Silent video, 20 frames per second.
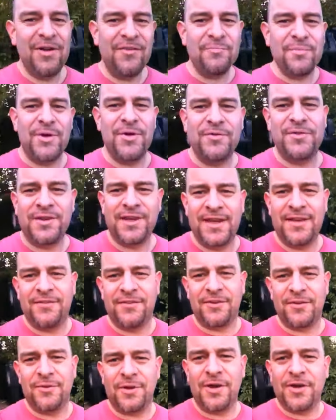and we've moved
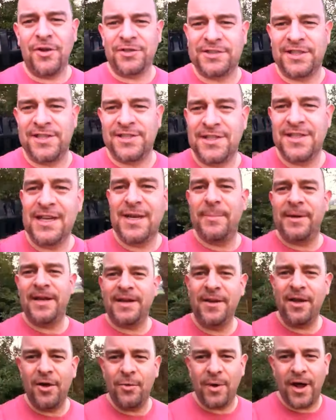into a cottage in the middle
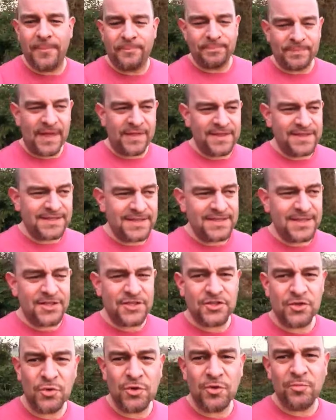of nowhere. Now this is the
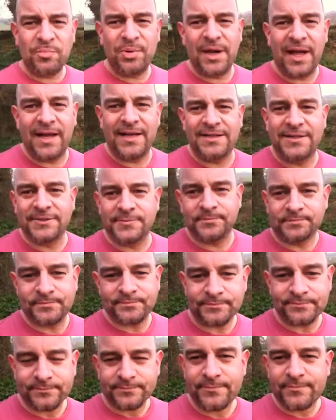sort of place
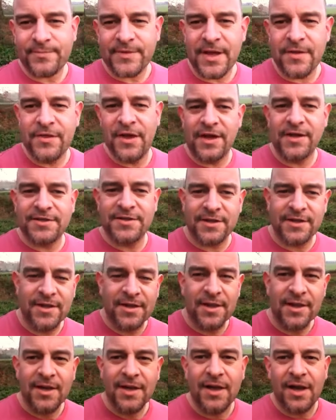that
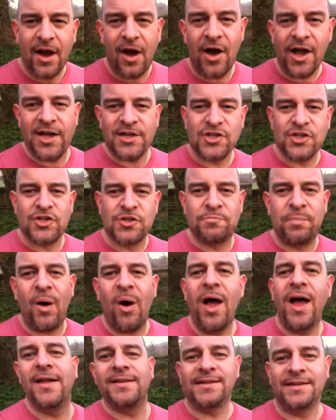I
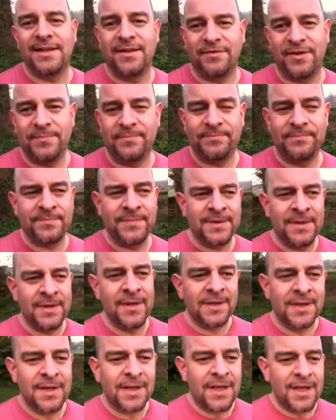aspire to live in.
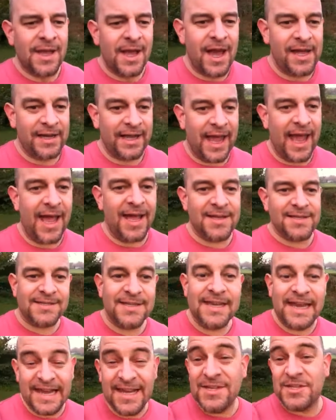And it has
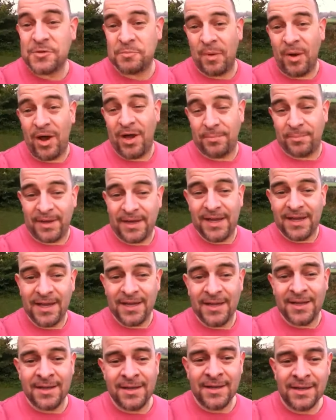inspired me
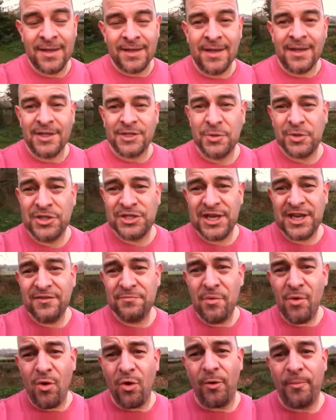to
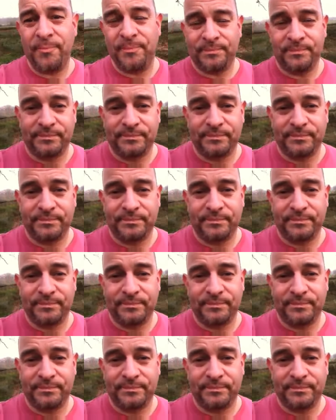achieve more